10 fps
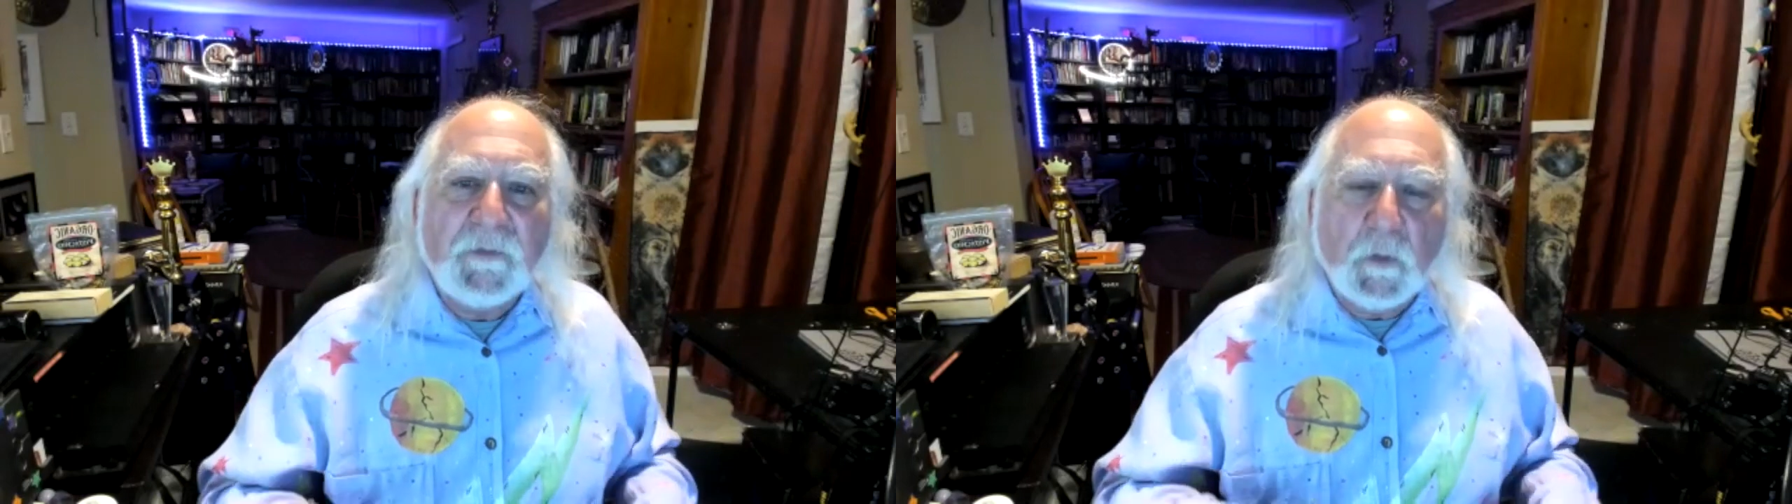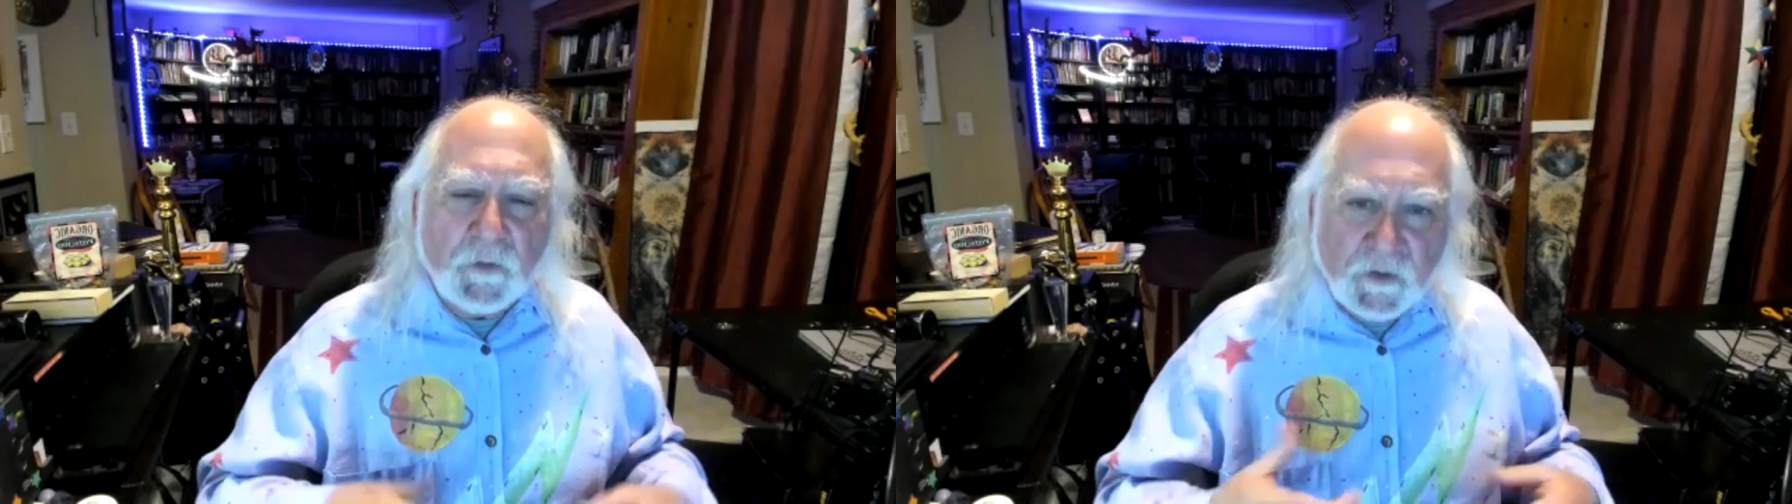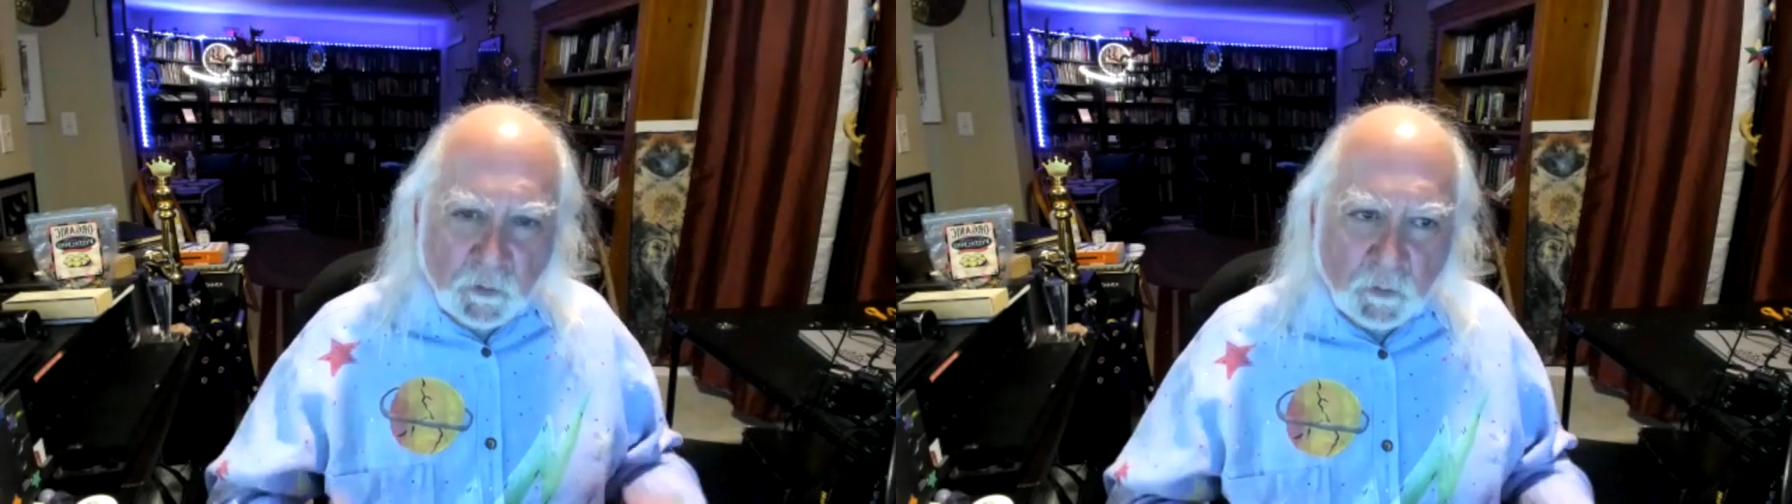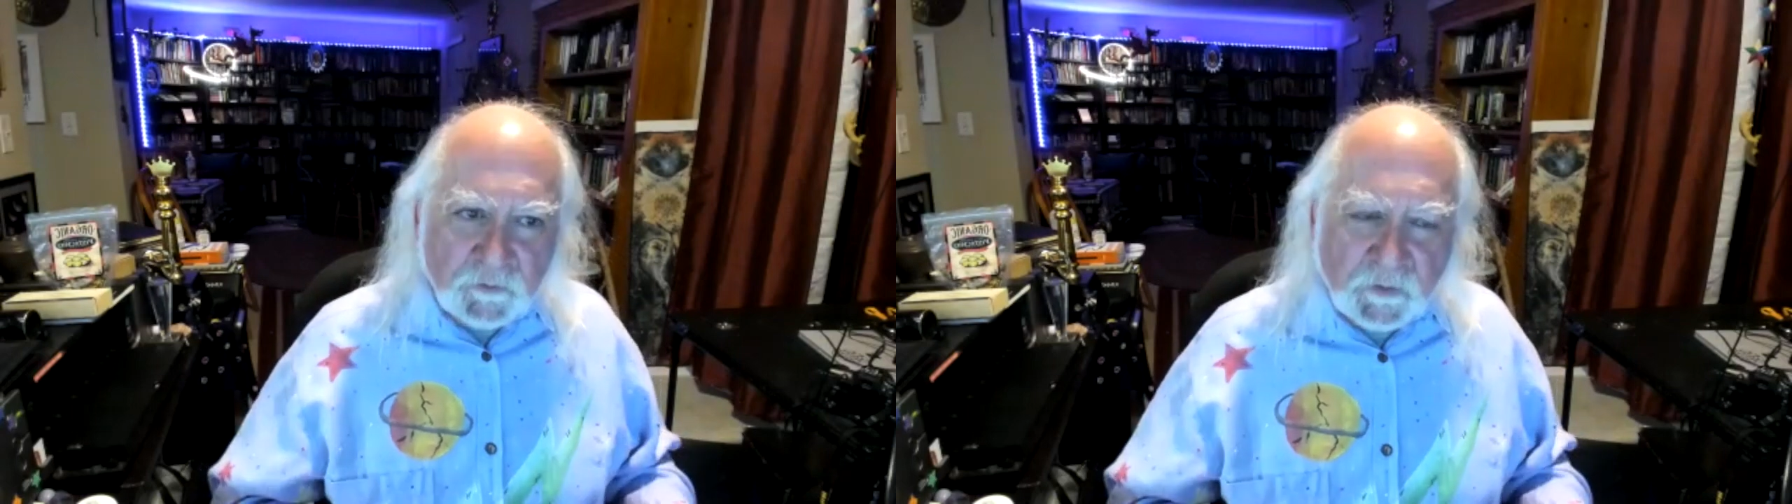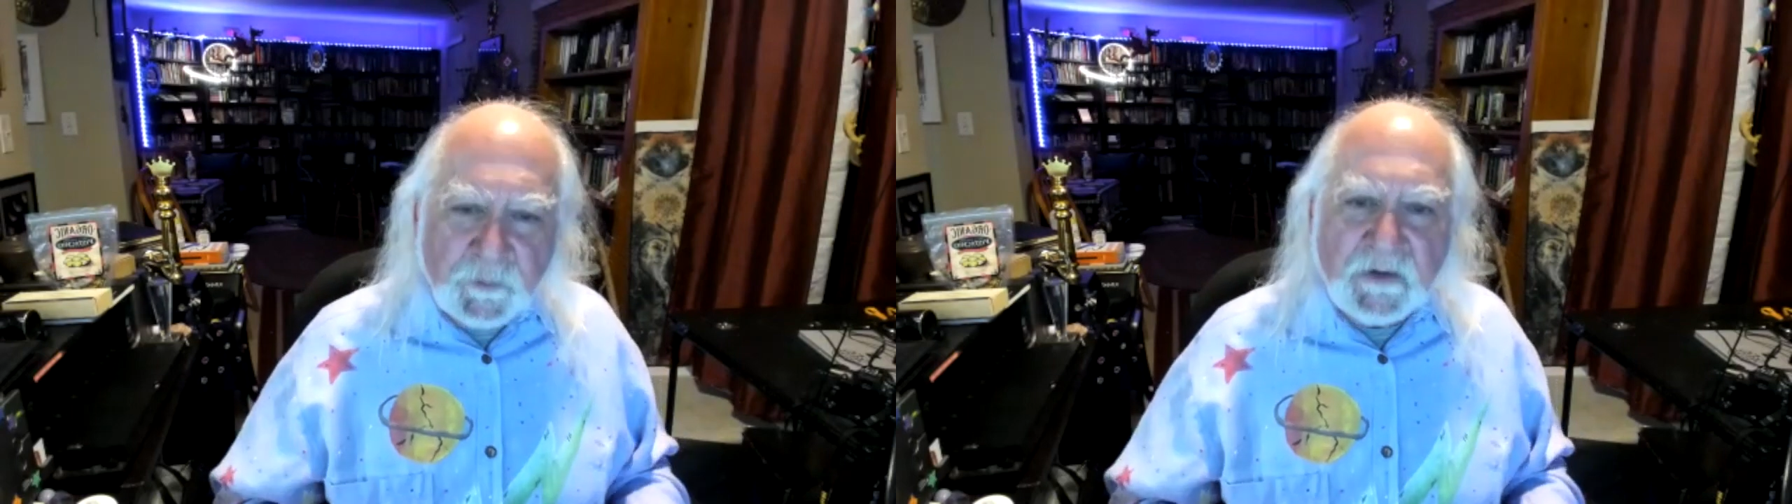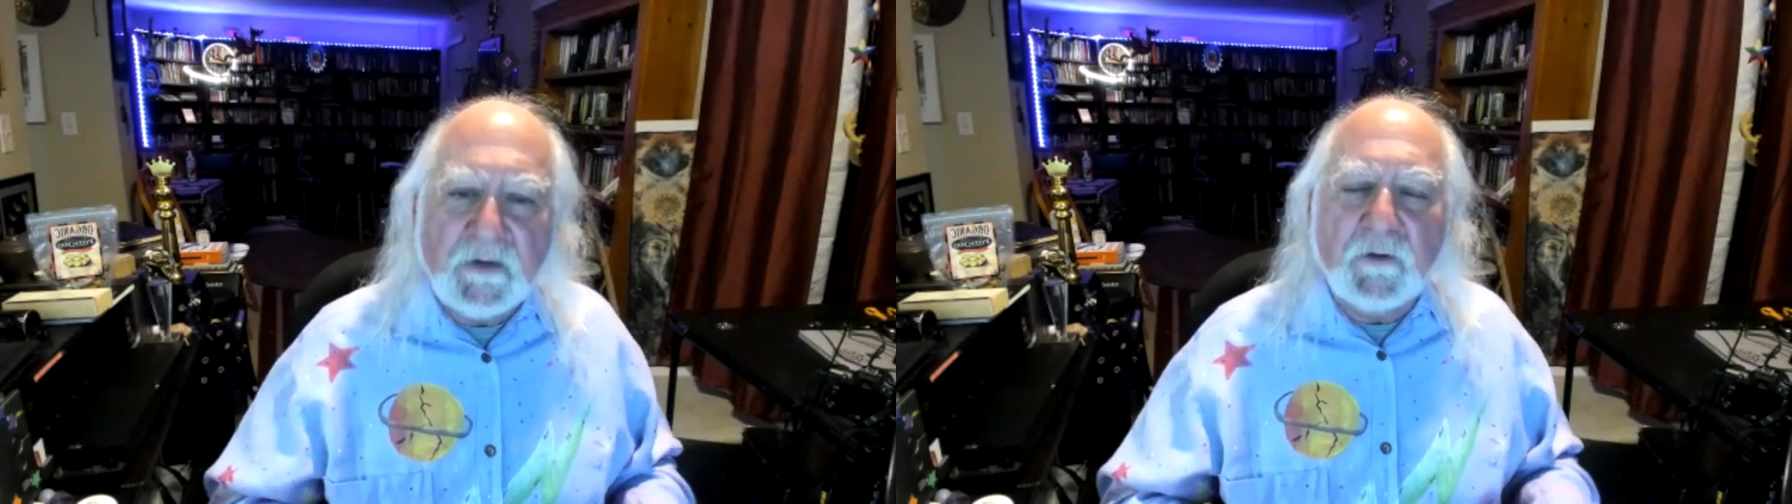or the golden mean,